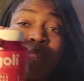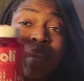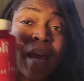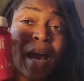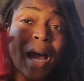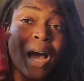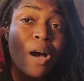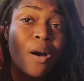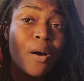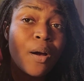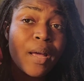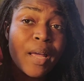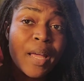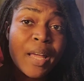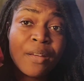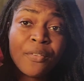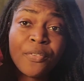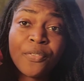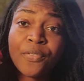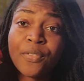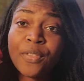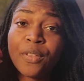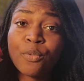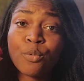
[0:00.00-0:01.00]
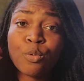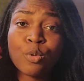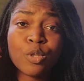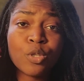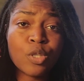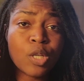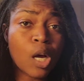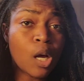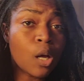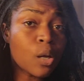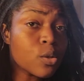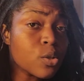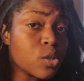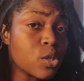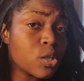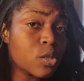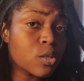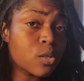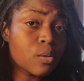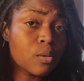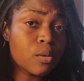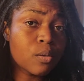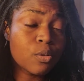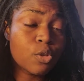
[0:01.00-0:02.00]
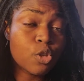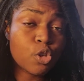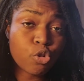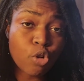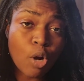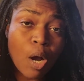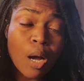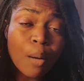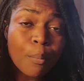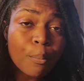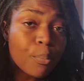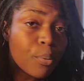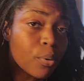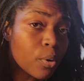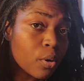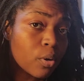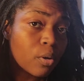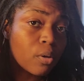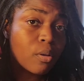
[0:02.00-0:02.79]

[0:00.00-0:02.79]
Now, if the results trump